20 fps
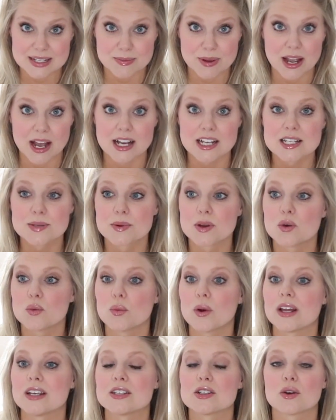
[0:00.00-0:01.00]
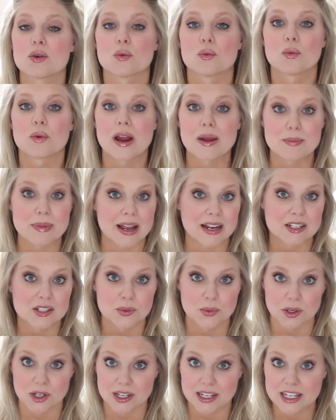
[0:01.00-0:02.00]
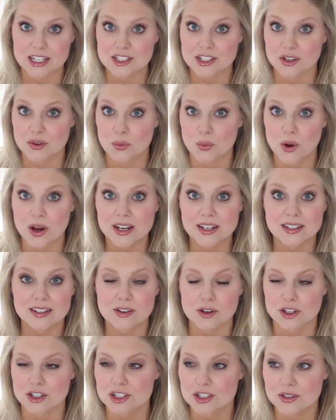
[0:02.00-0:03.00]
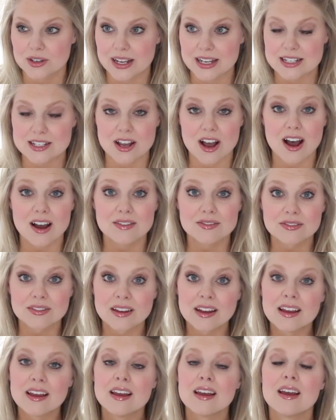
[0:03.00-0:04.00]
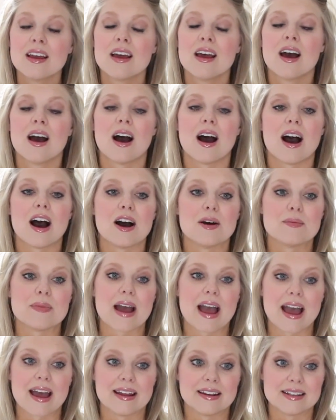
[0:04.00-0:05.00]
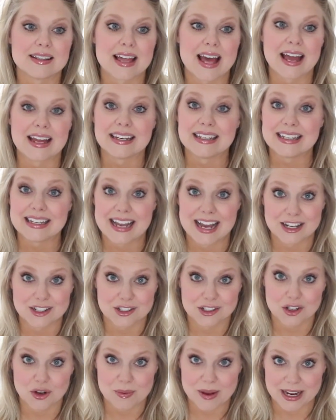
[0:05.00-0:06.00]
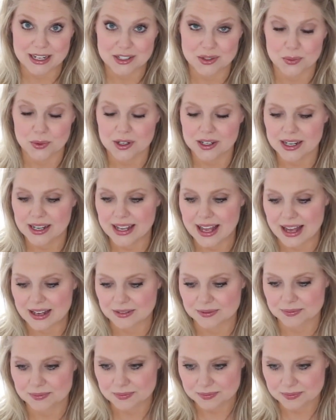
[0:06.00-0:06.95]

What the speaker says: My husband went right back to work. He took 1 or 2 days off, and then he had to go back to work again.